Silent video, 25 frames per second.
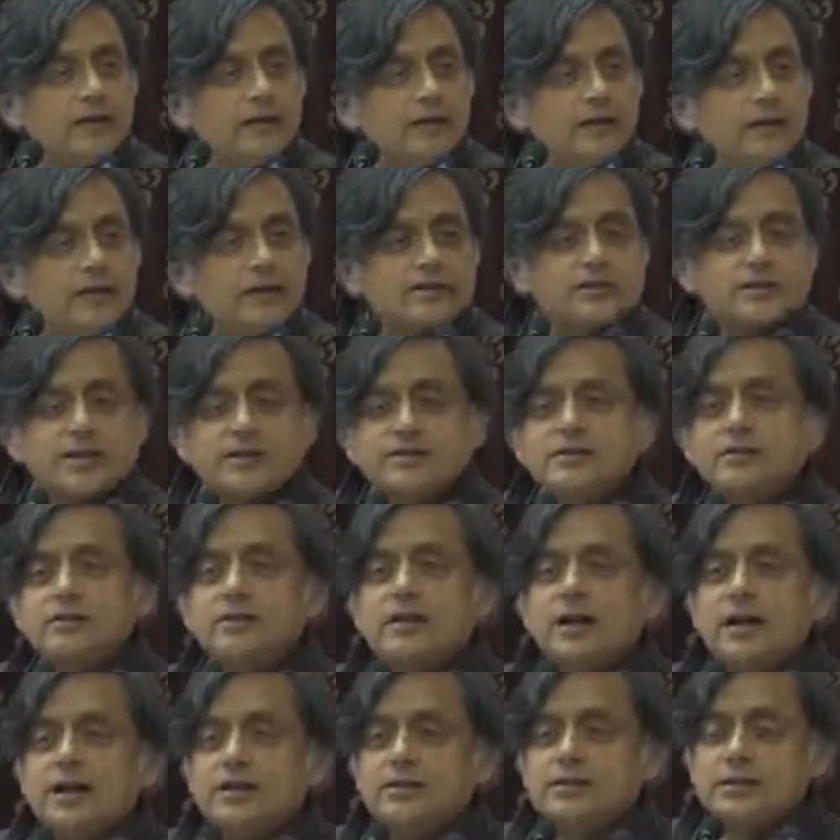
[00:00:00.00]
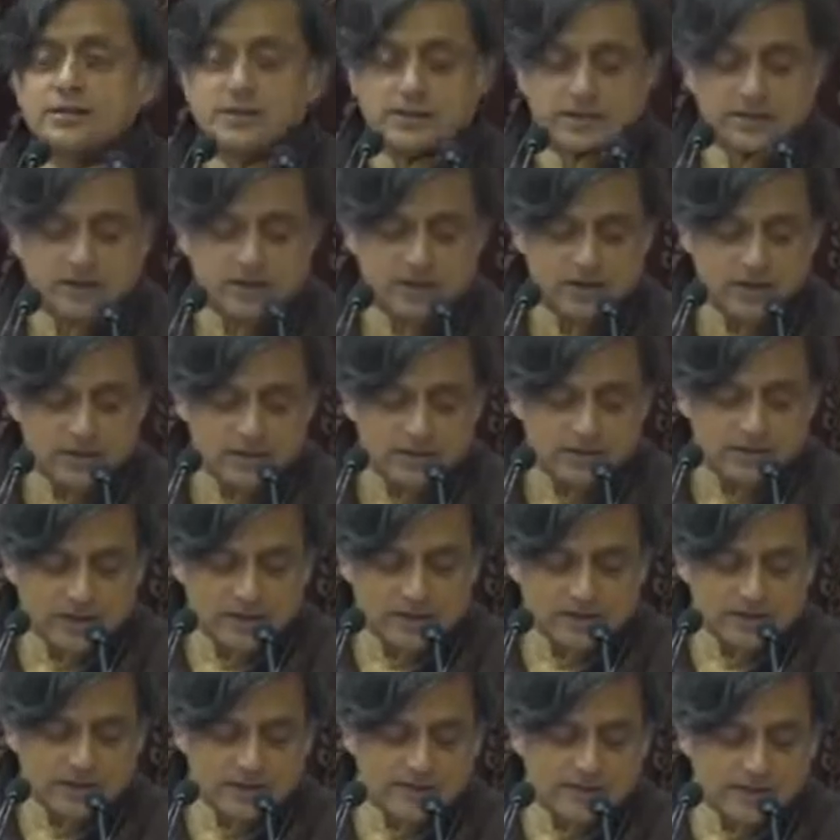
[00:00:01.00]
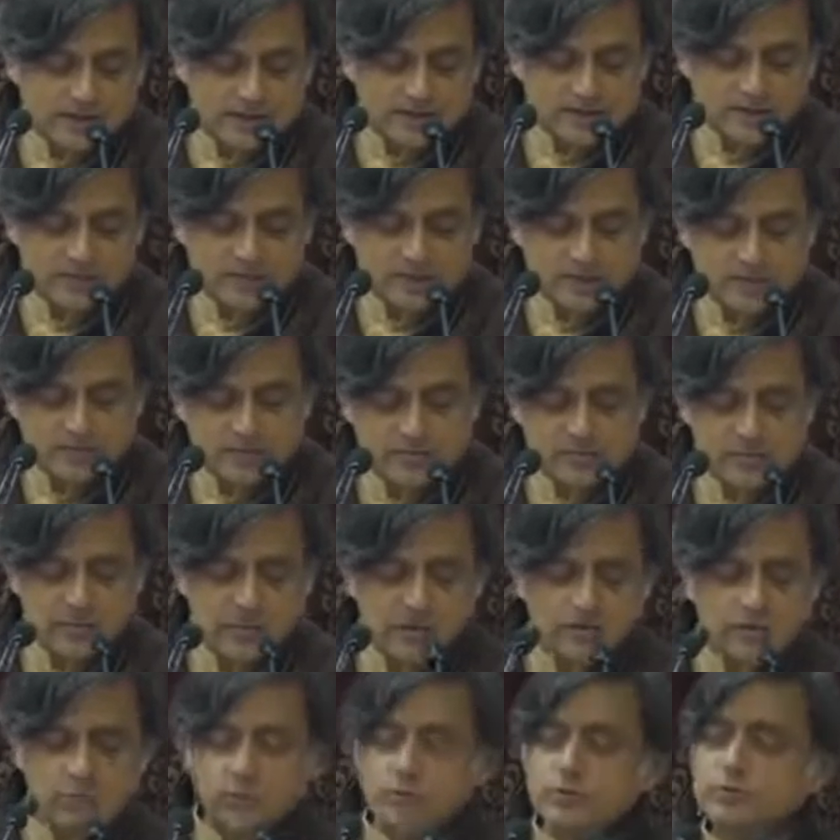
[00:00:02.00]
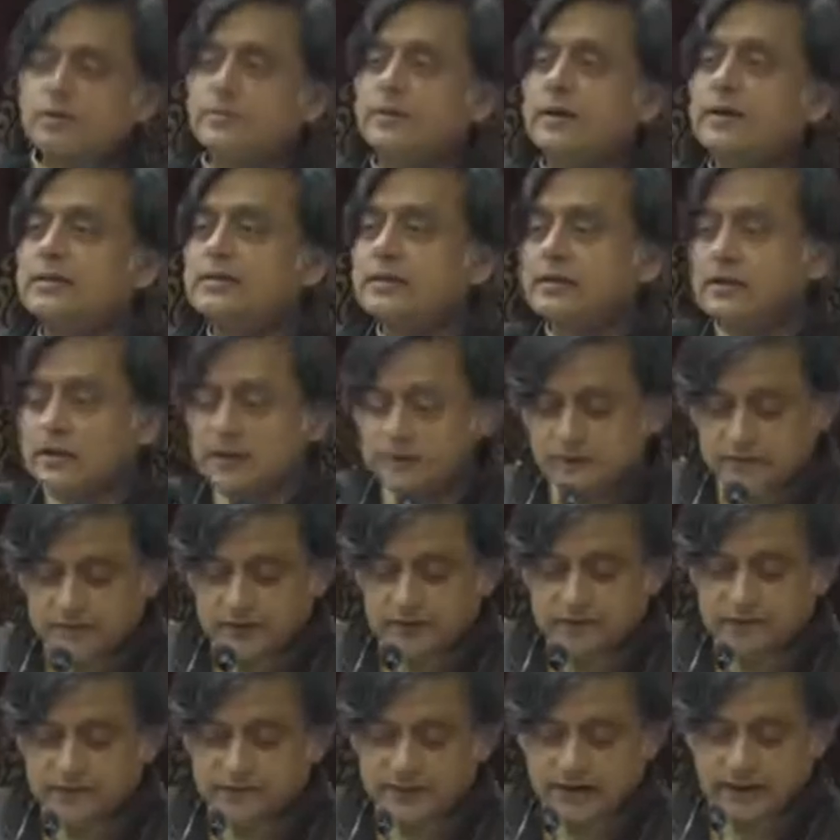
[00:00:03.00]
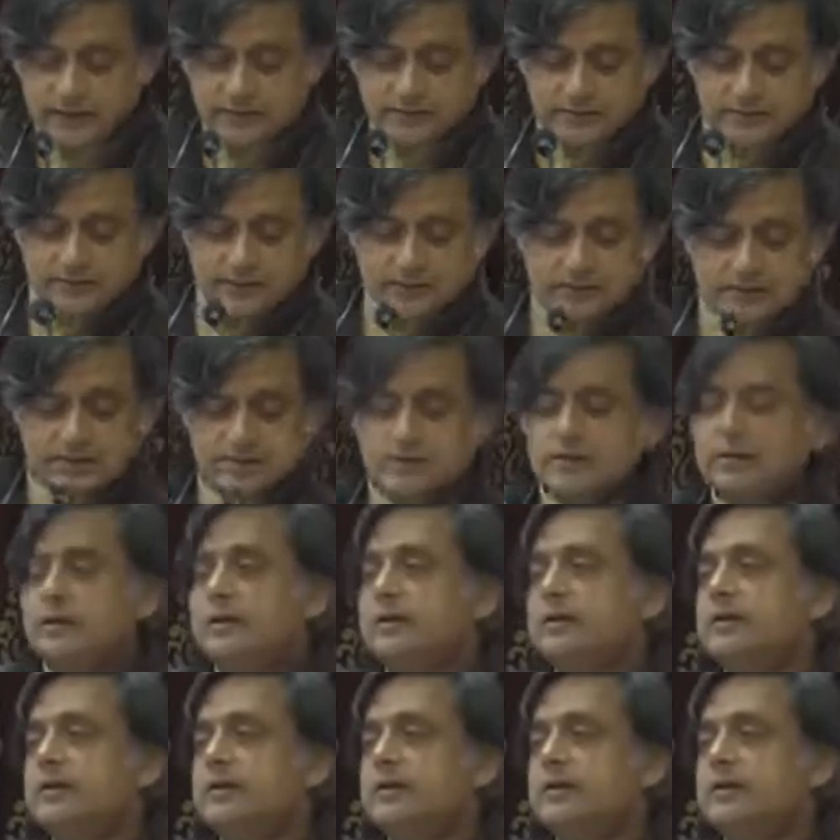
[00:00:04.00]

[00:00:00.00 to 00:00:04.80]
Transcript: Now, Sachin asks, does such a system not automatically favor candidates